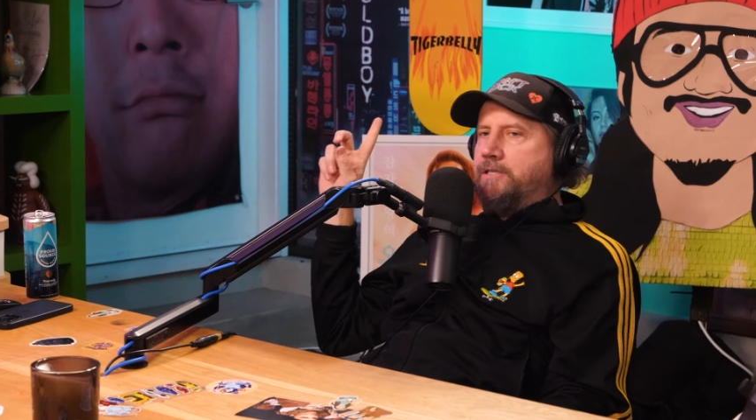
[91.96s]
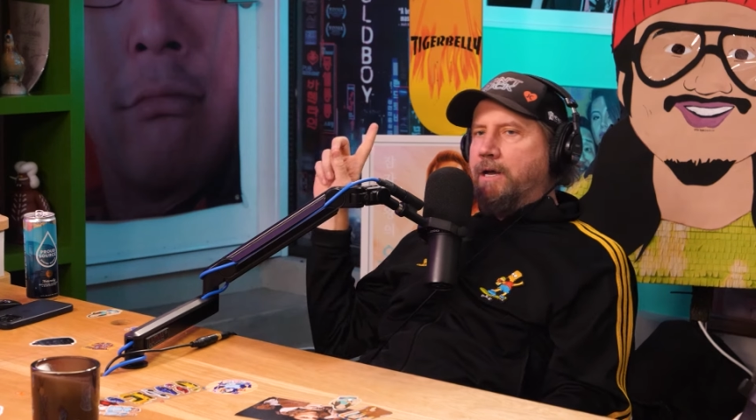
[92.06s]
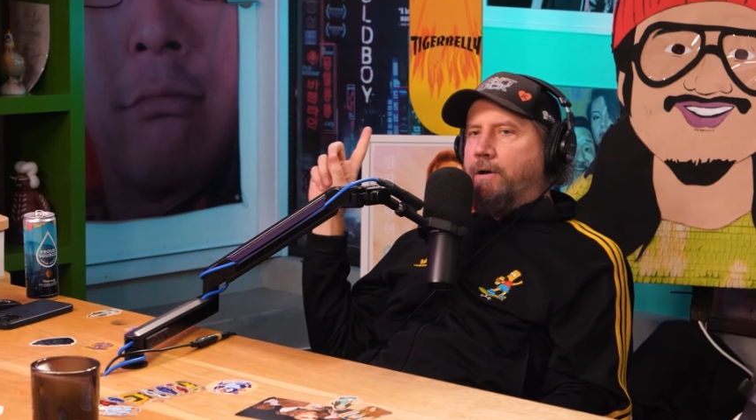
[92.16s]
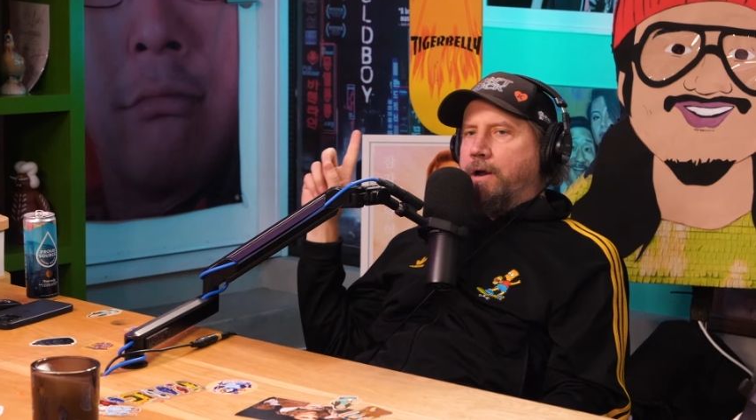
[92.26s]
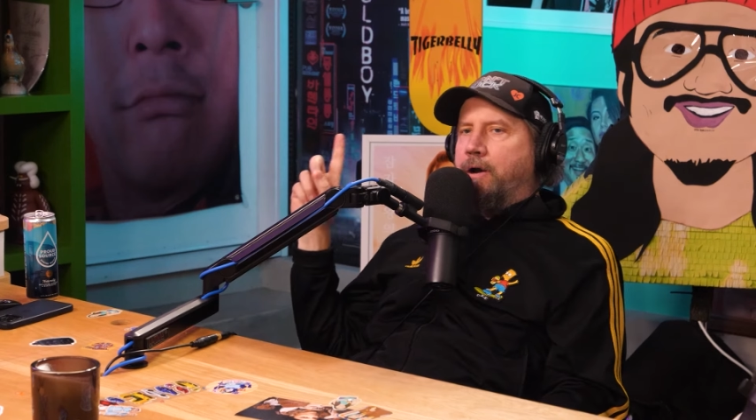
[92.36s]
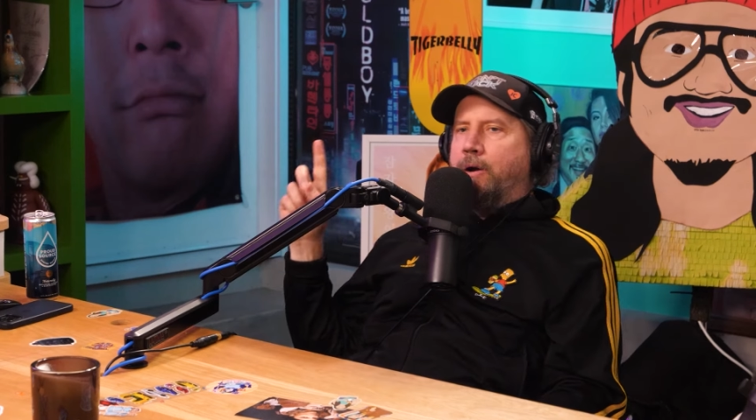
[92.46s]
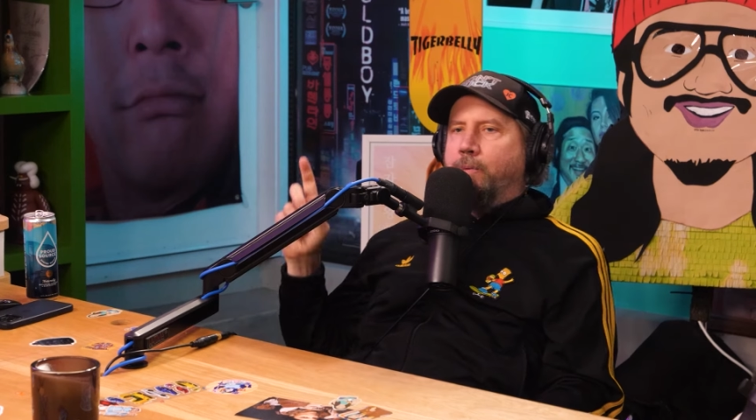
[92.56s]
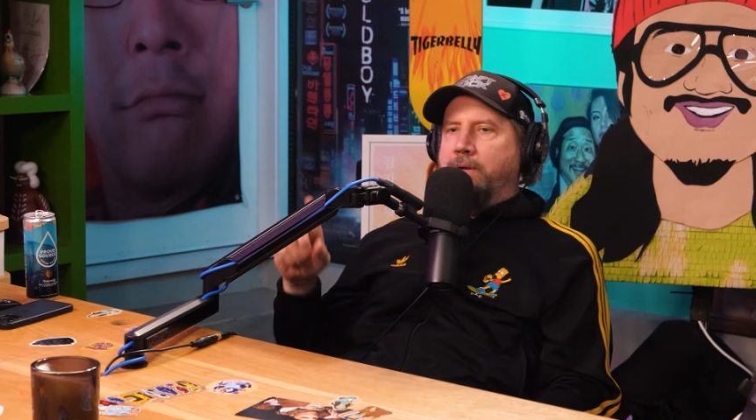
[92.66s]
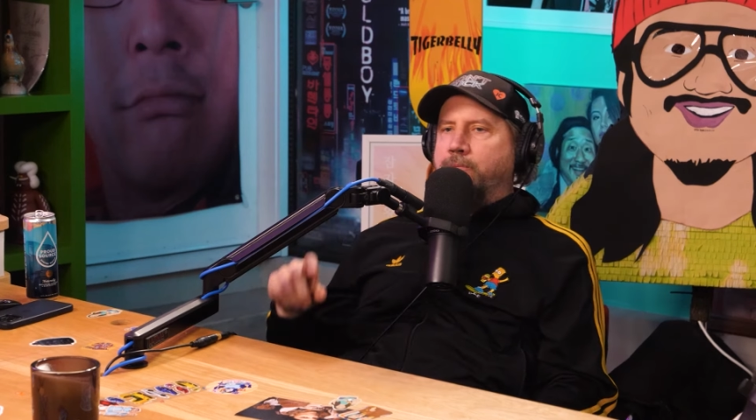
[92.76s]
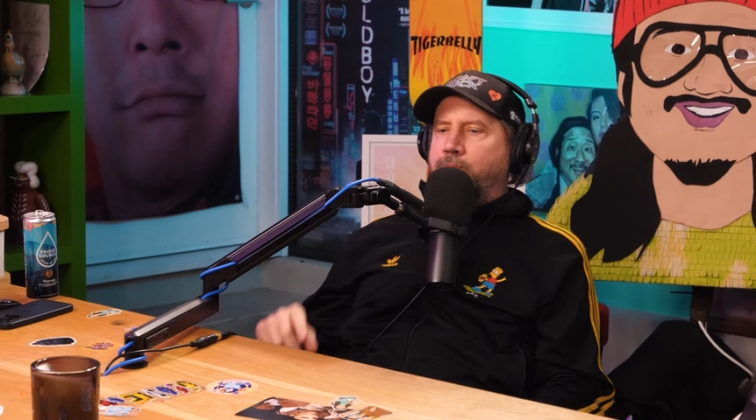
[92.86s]
saw
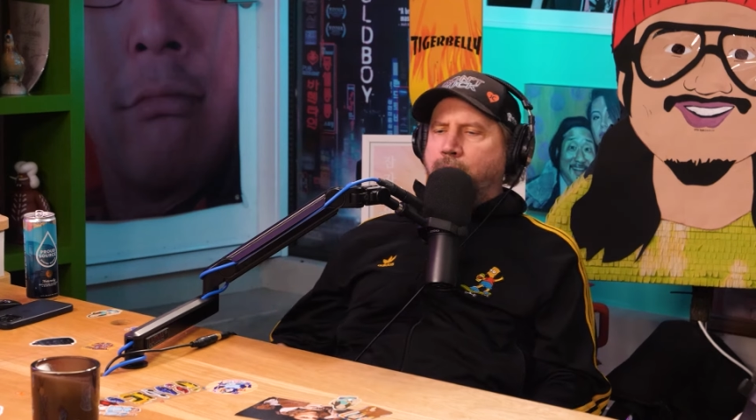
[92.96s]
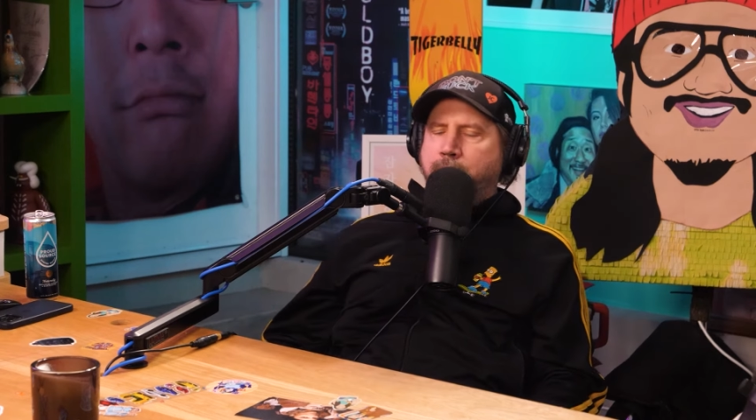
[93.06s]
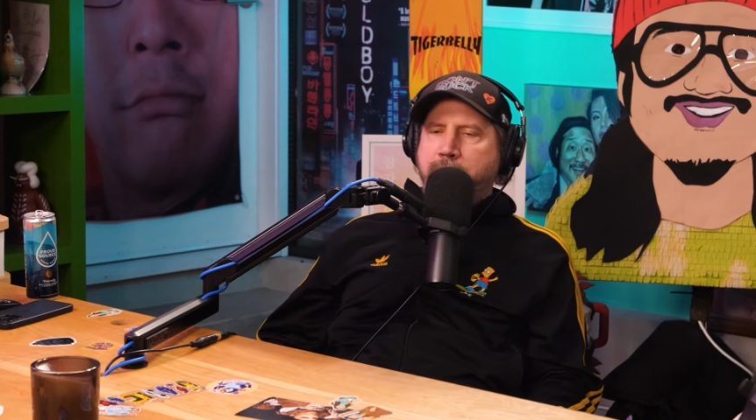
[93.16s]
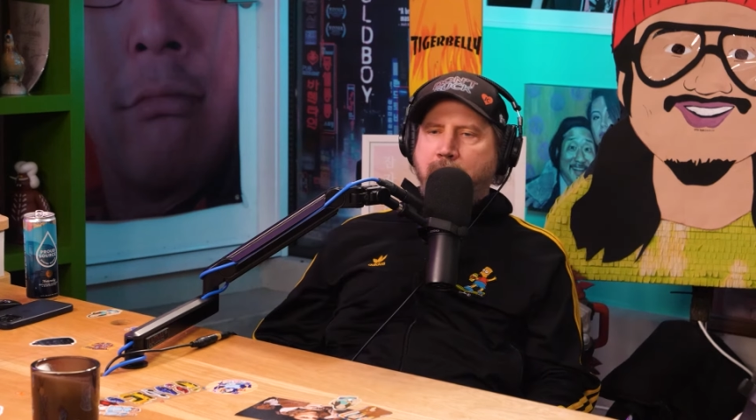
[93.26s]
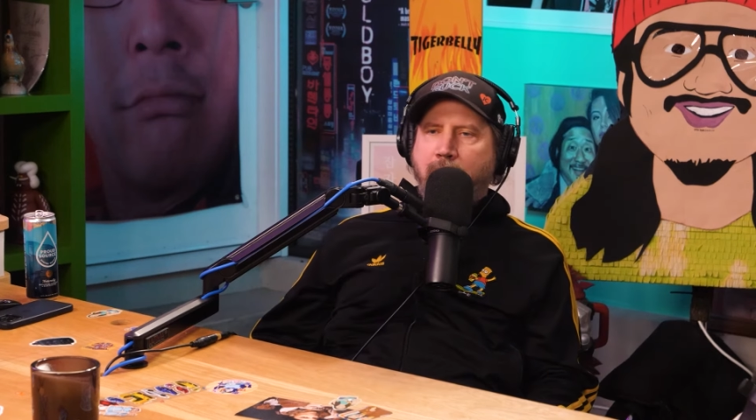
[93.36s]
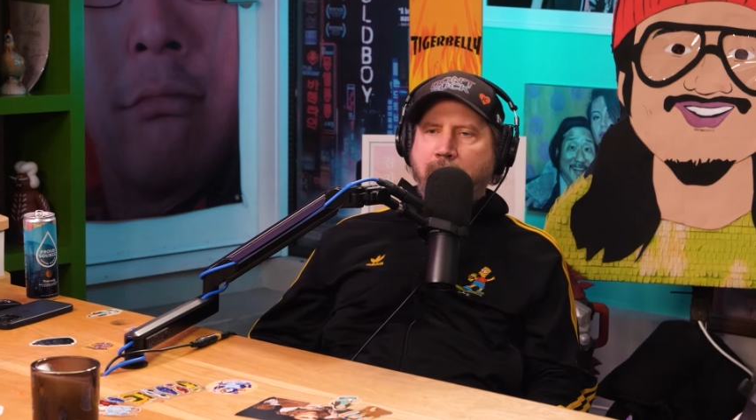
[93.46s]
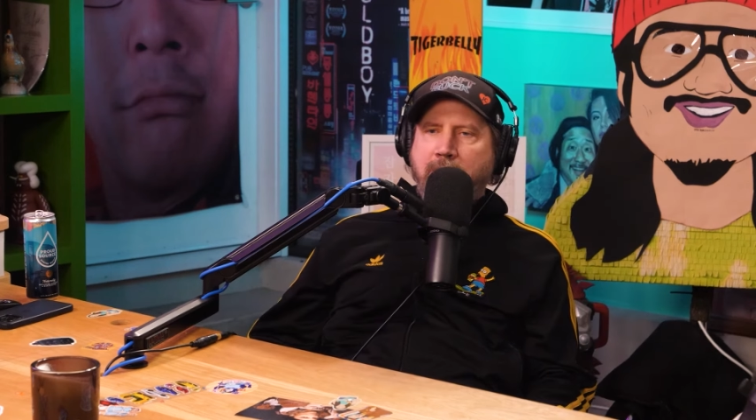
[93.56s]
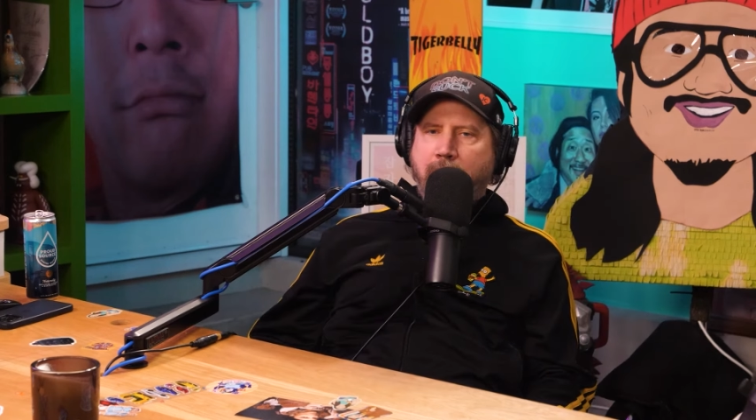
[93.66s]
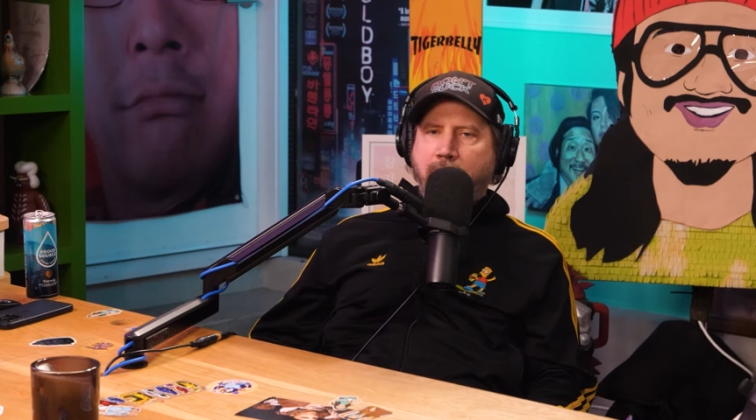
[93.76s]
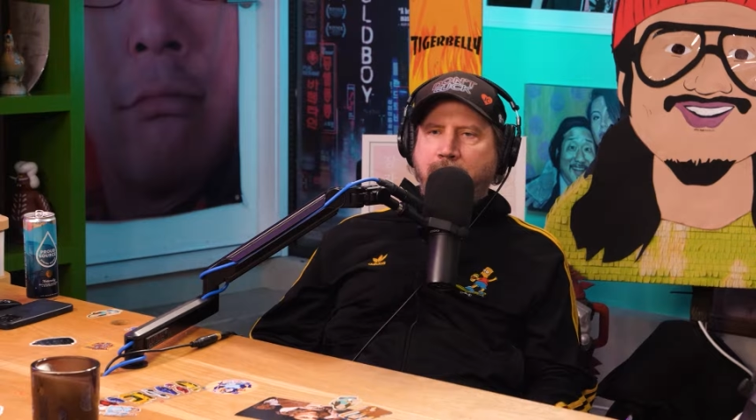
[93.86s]
heroin
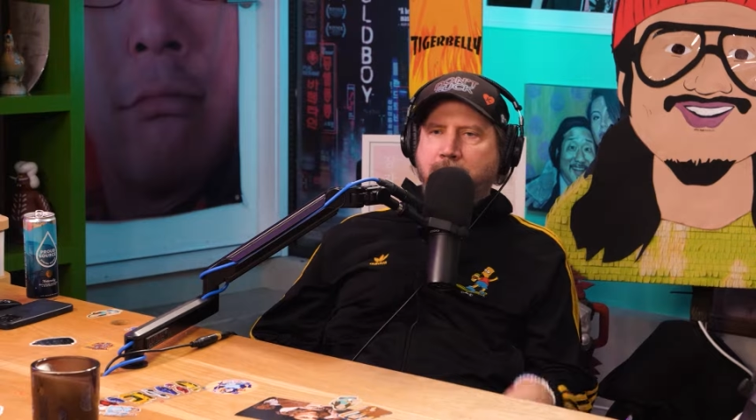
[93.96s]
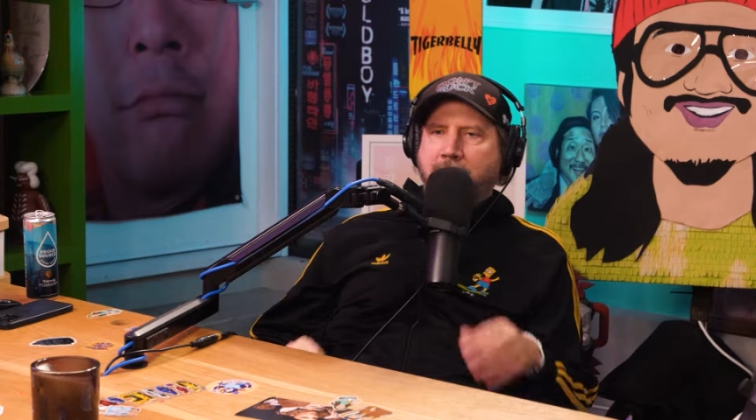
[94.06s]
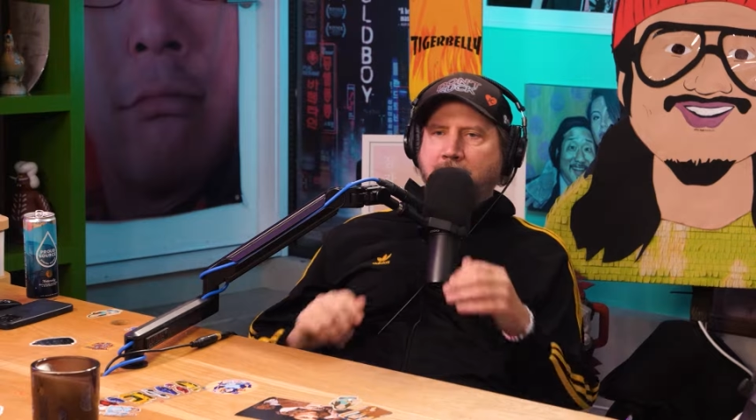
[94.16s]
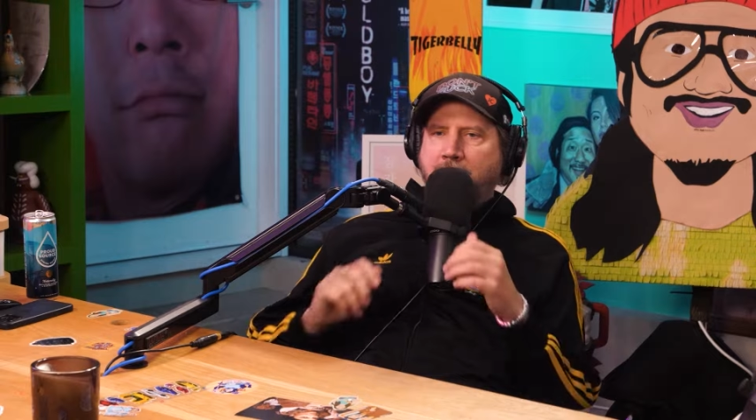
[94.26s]
bizarrely early in my